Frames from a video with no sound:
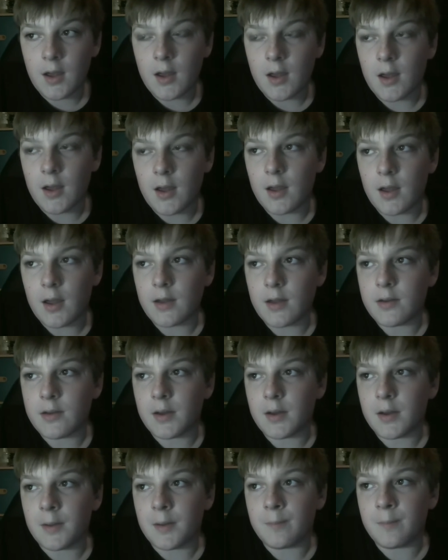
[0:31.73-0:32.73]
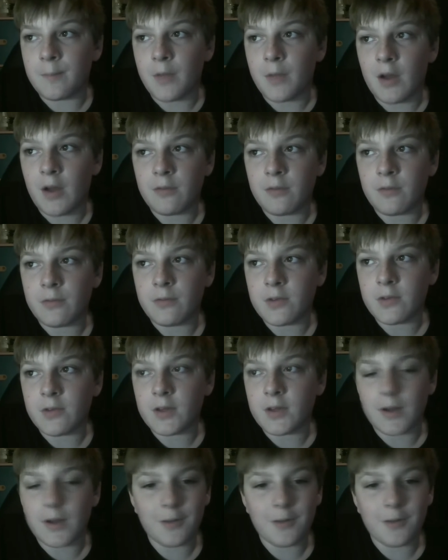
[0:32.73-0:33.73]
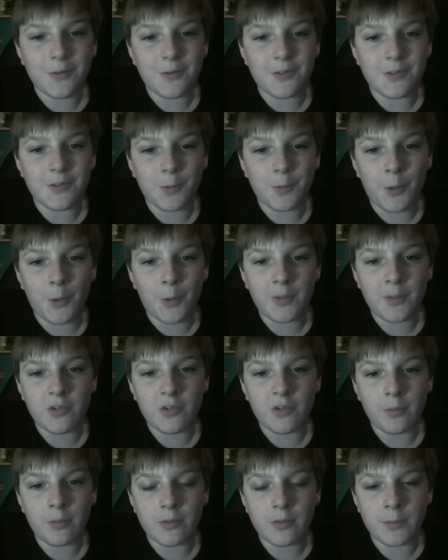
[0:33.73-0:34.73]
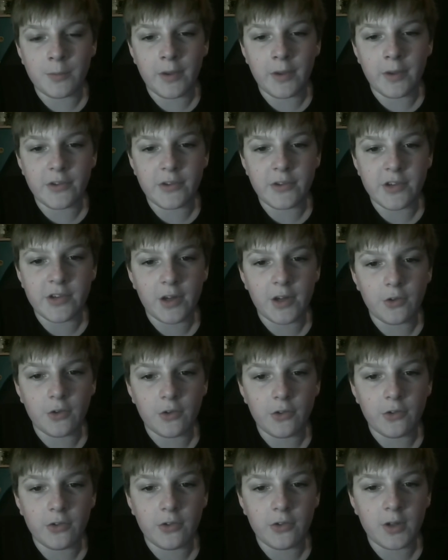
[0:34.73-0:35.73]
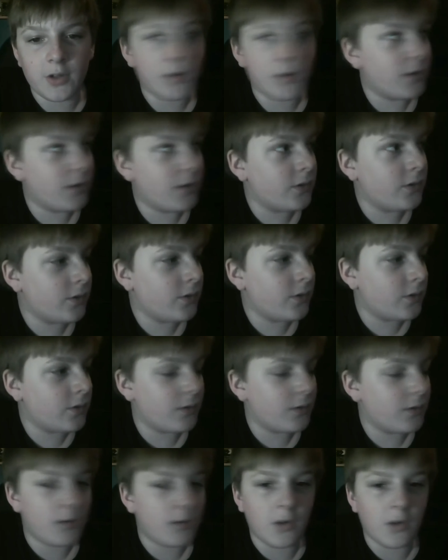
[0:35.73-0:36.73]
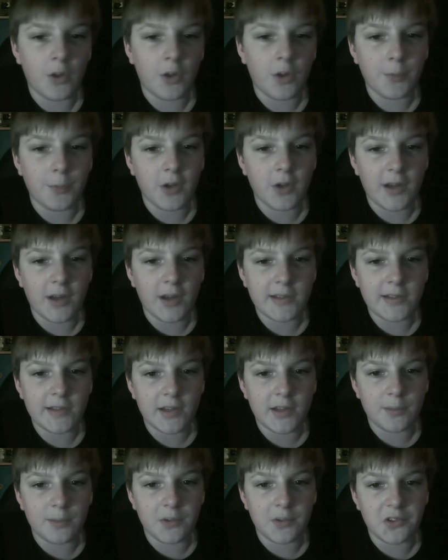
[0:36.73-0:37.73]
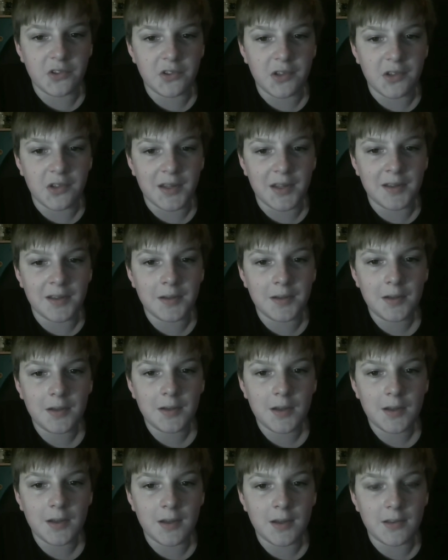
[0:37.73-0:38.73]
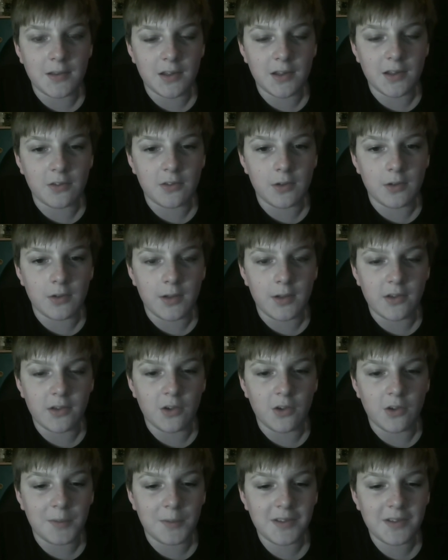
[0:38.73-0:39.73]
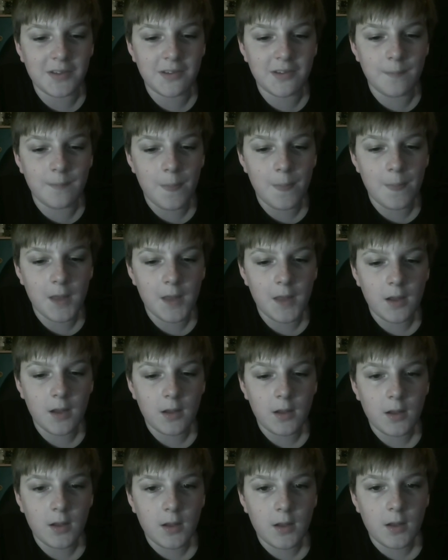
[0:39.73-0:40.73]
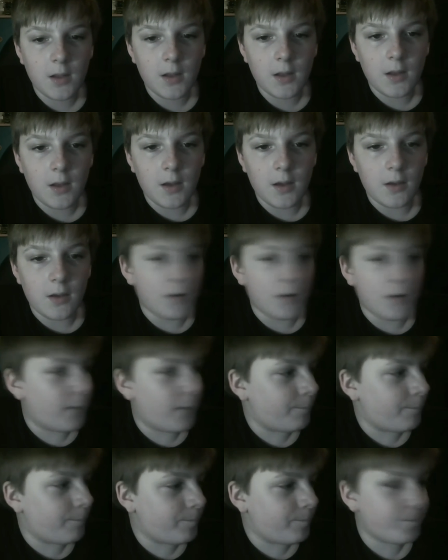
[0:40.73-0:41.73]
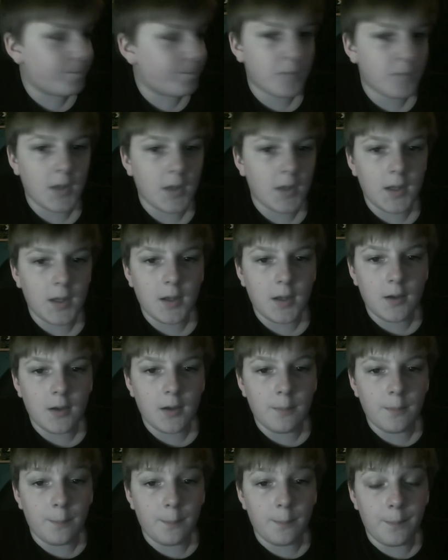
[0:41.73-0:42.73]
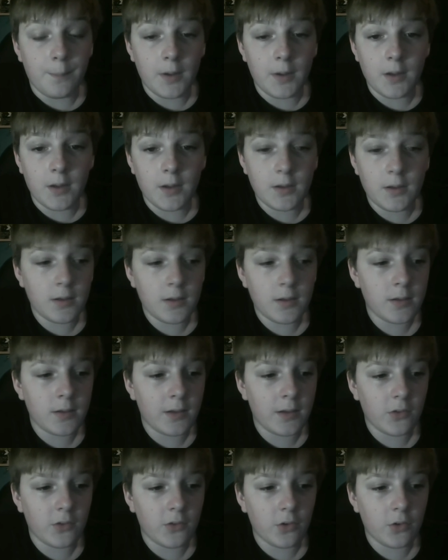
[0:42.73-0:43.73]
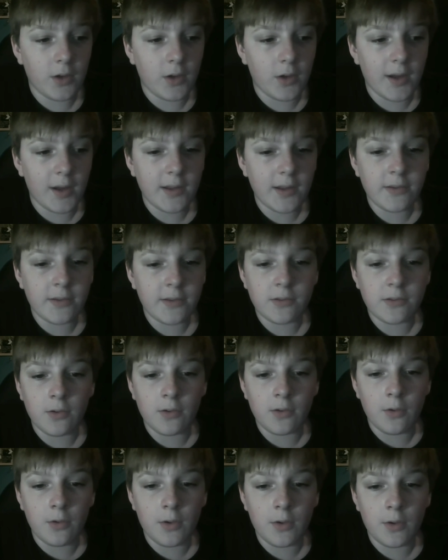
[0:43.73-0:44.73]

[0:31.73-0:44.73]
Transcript: and um, I've seen that I've got some comments from some other channels, and I'll help you guys out as much as I can, and thanks for the nice comments. Um, but that's all, guys. So